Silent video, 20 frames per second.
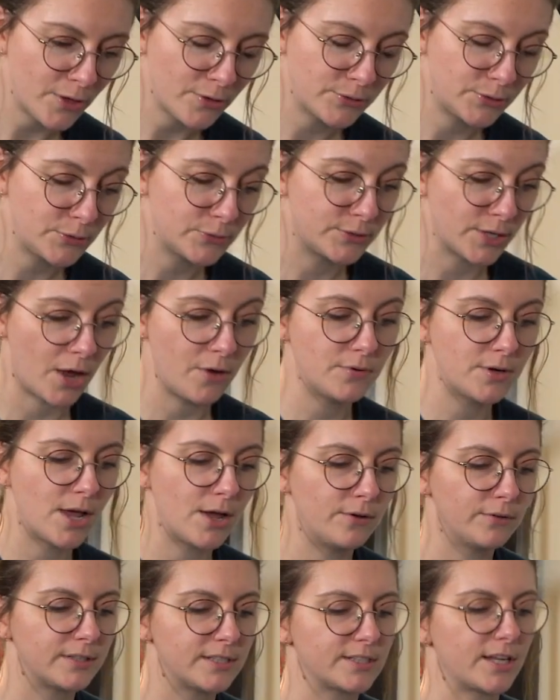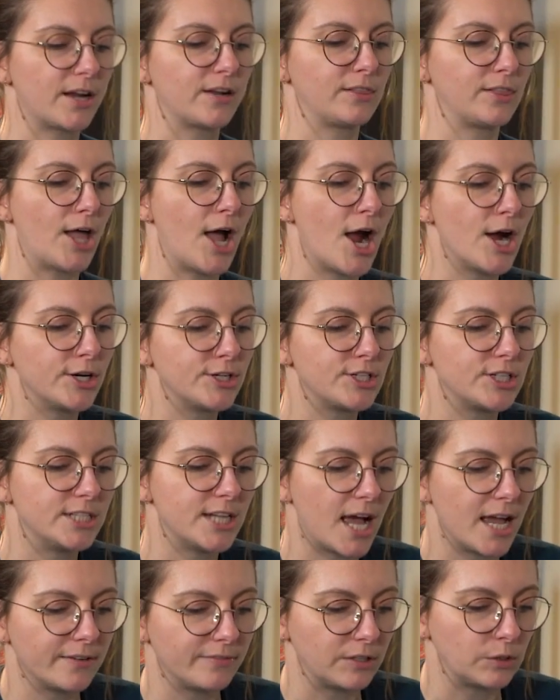those who don't know, these are large
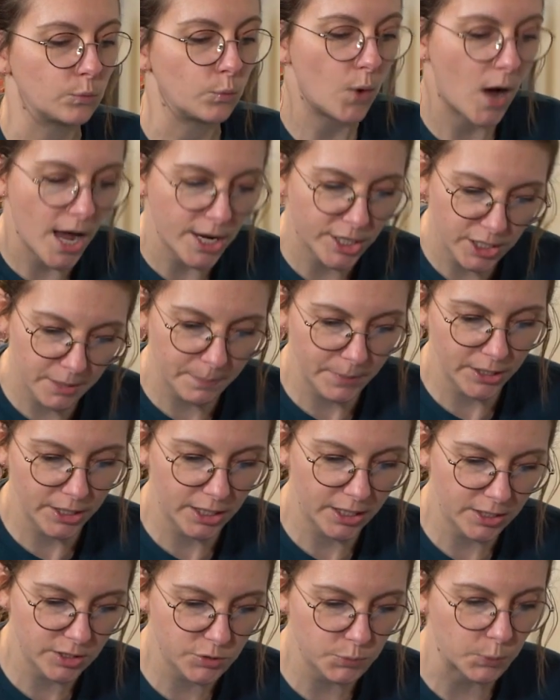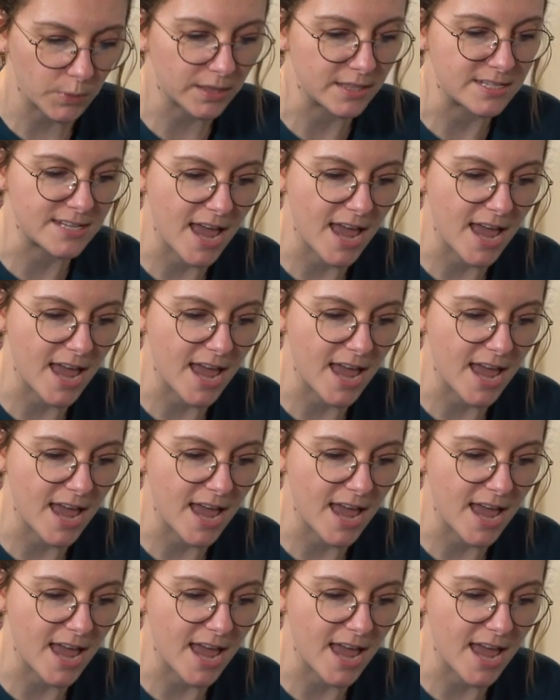diving water birds with